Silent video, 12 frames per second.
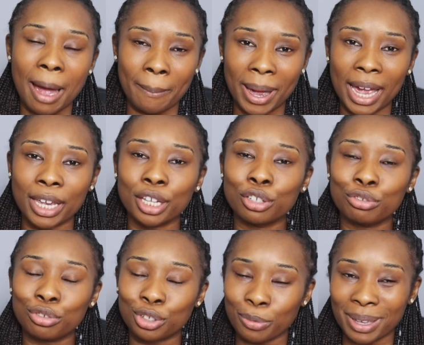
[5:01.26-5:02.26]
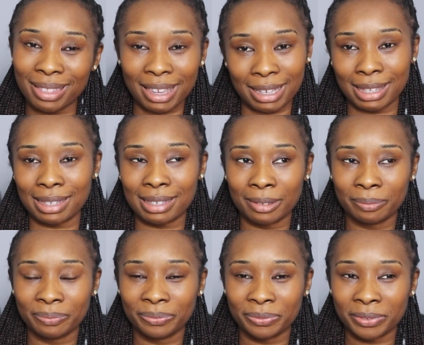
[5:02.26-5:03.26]
am I doing this?
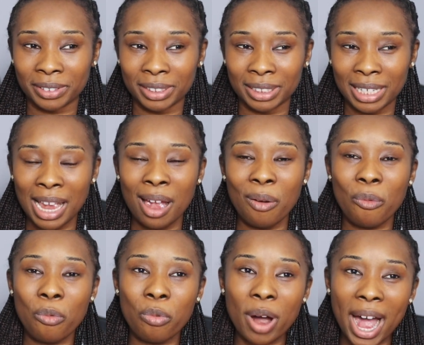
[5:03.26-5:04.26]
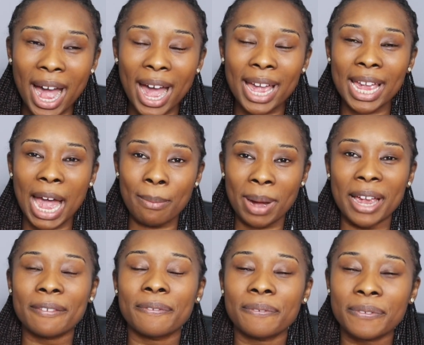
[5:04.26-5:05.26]
Why am
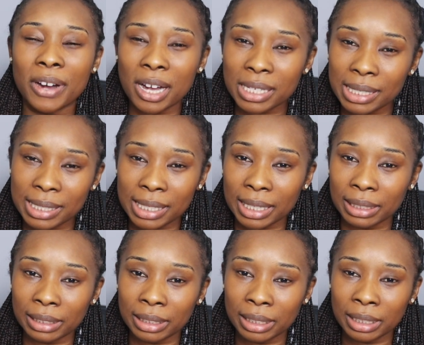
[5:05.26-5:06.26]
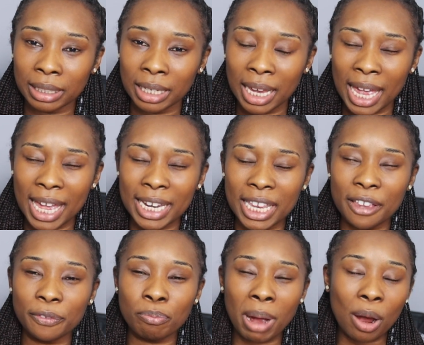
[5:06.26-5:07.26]
I fasting? And
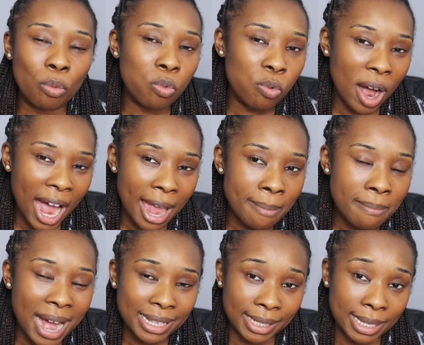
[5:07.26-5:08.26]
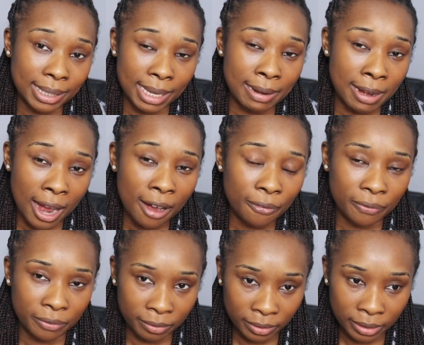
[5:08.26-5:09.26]
if my why matters
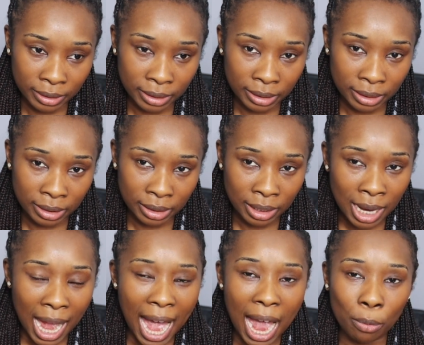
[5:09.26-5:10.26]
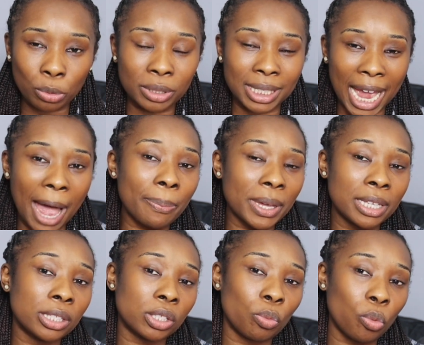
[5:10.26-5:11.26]
enough, I will tap
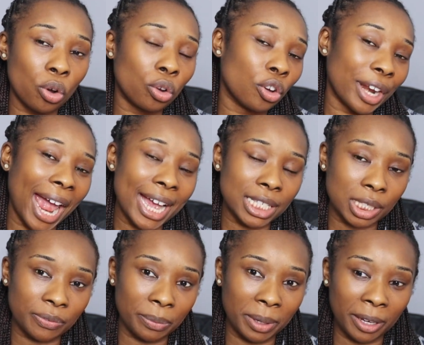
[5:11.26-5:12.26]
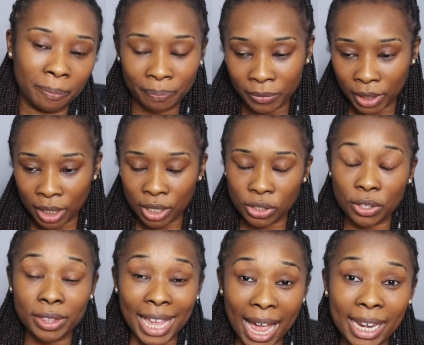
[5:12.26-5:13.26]
into what God has for me.
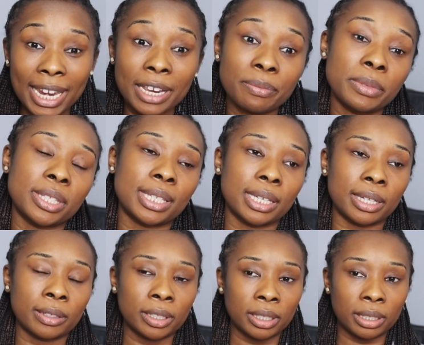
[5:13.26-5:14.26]
So that led me to